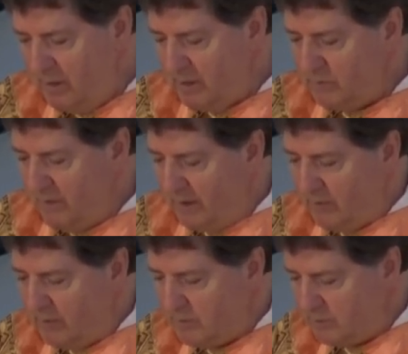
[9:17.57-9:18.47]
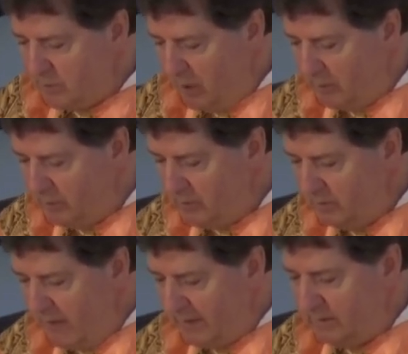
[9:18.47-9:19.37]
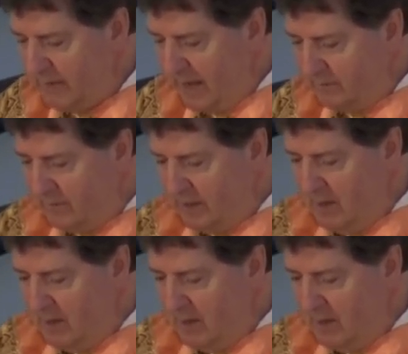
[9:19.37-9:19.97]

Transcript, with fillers: his father has slaughtered the fattened calf